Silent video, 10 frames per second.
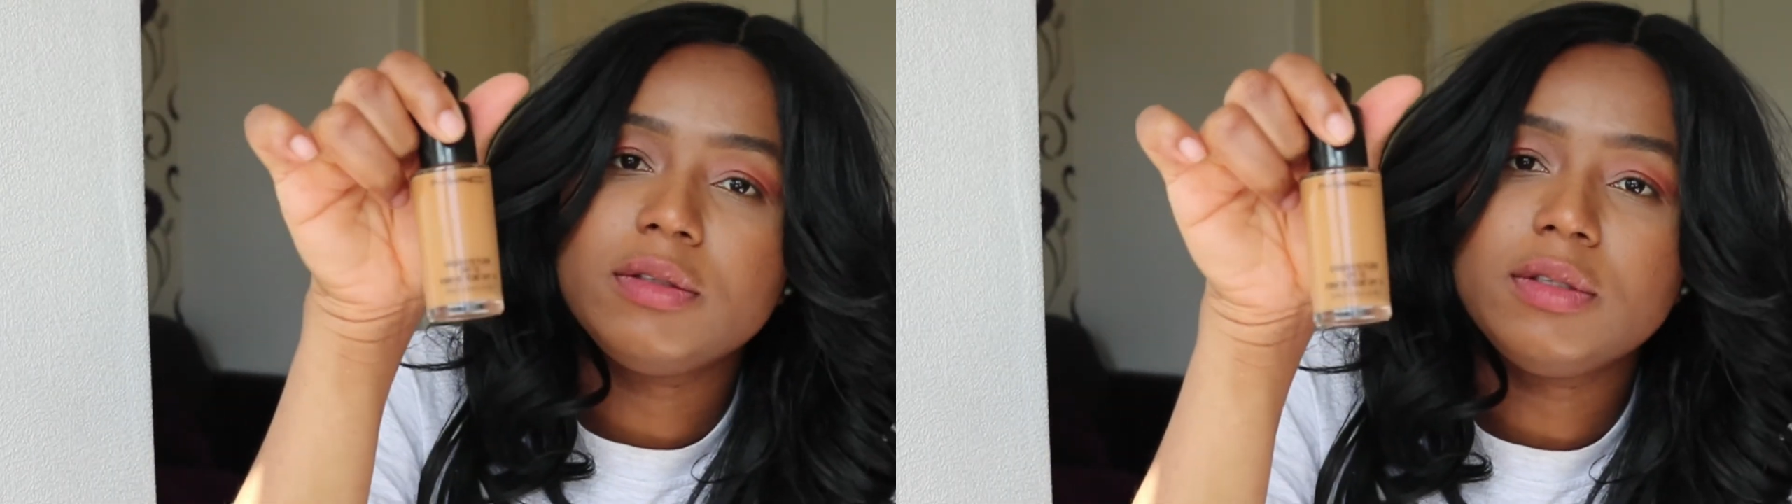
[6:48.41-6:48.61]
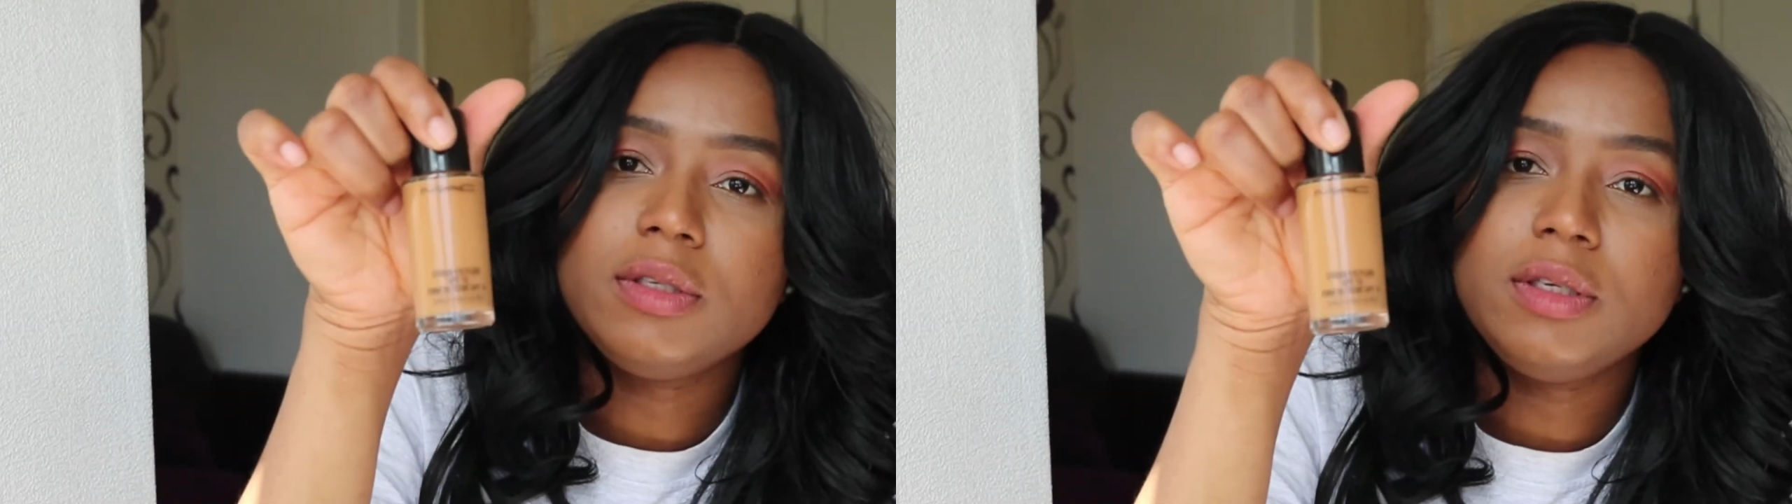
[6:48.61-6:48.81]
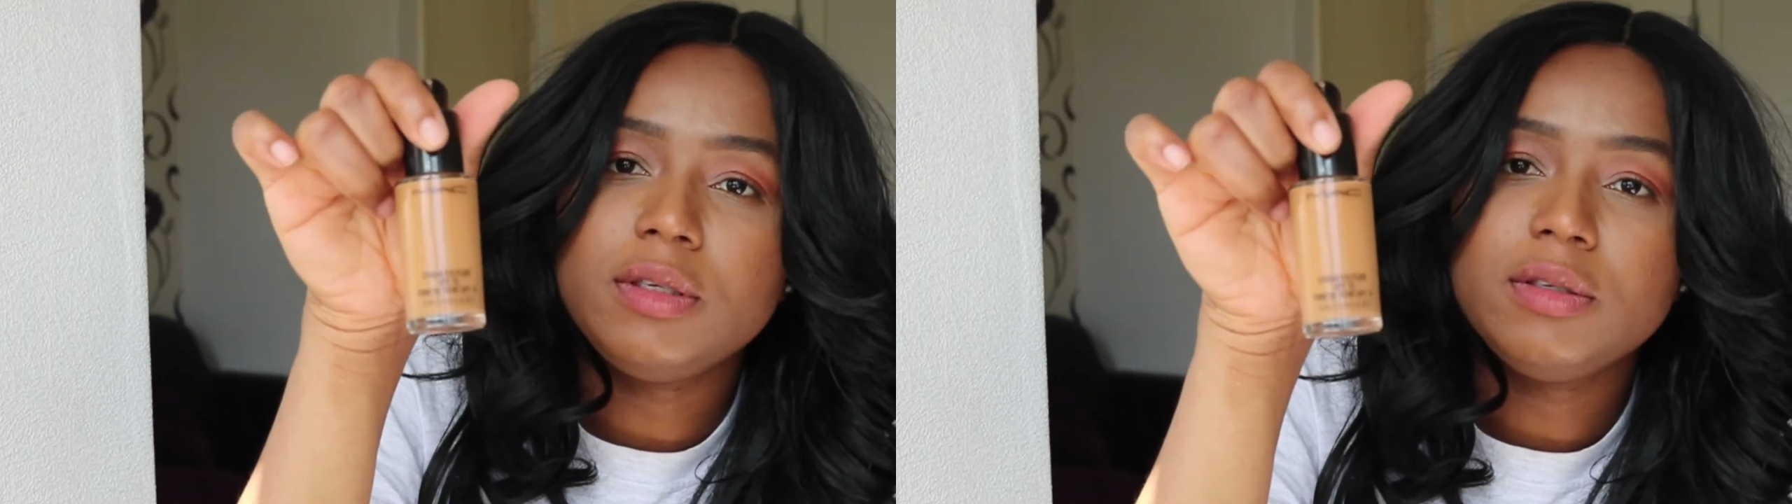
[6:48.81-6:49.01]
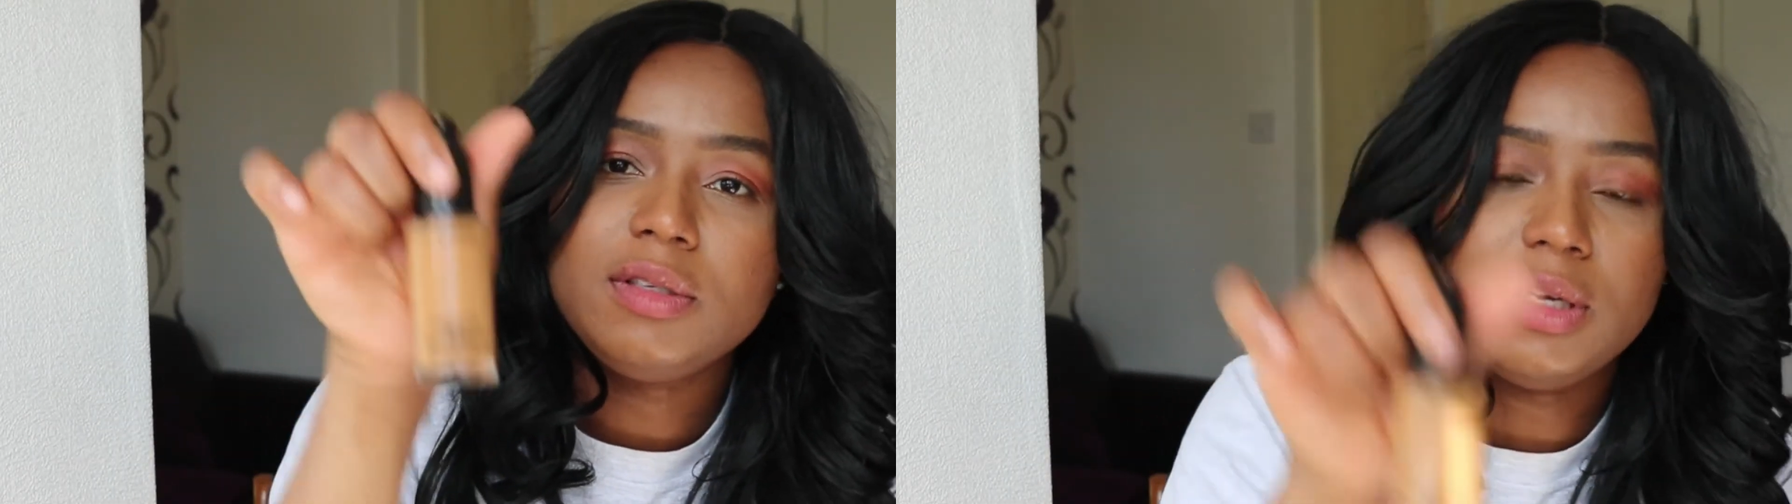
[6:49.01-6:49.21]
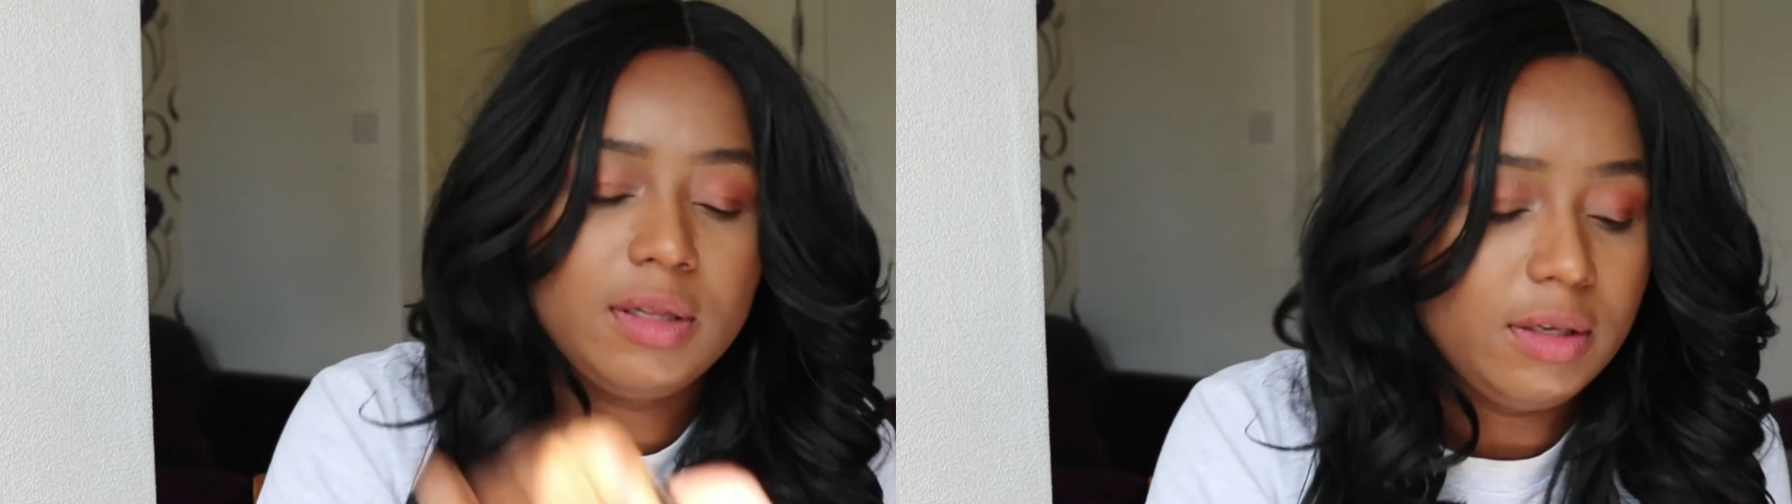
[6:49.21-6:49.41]
See,
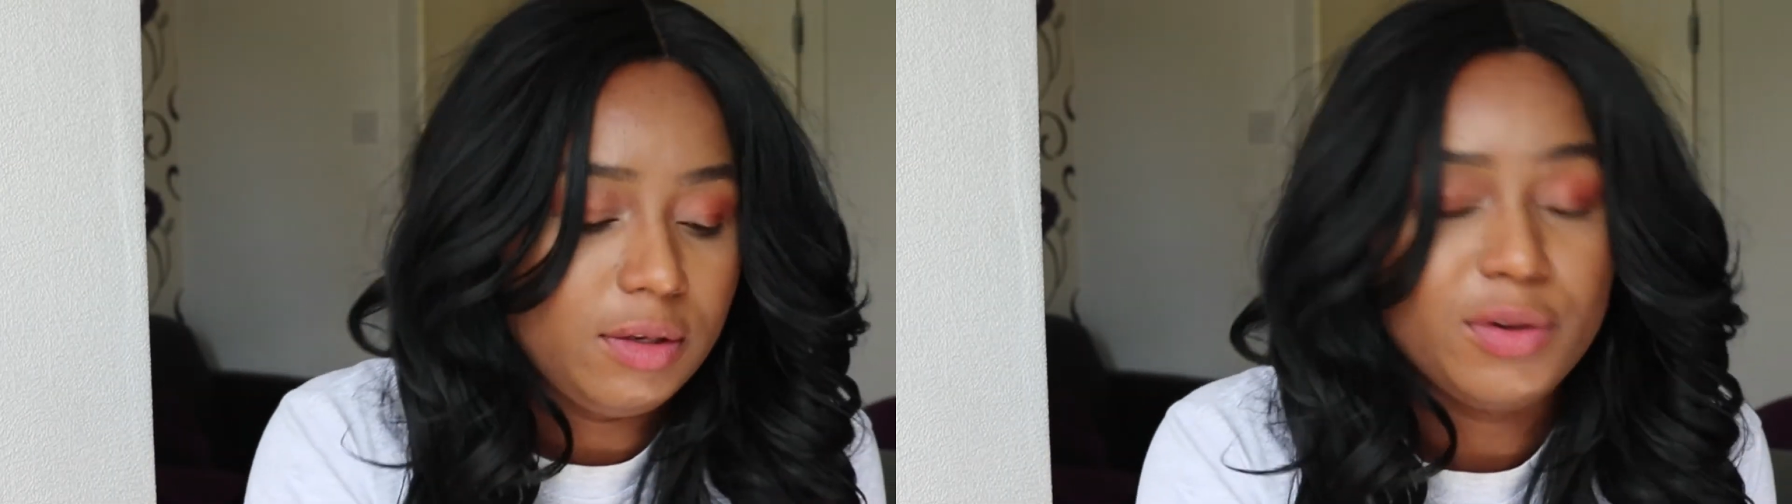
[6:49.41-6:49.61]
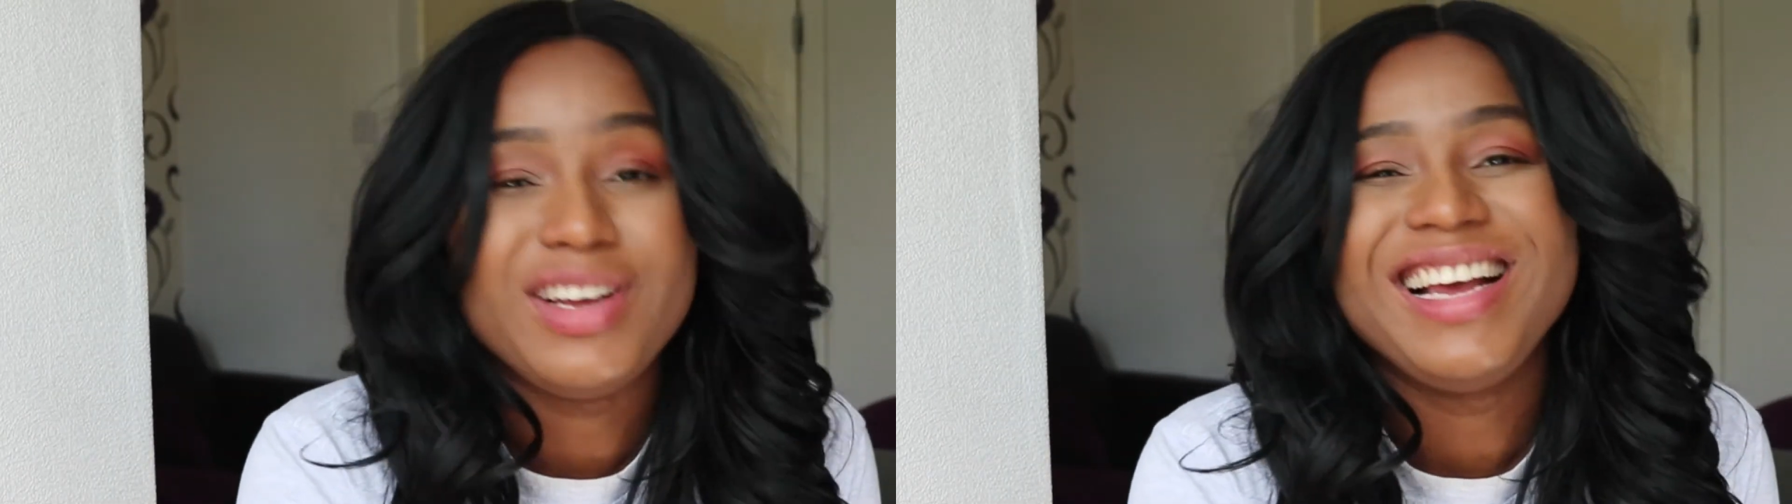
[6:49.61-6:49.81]
yeah, thank you.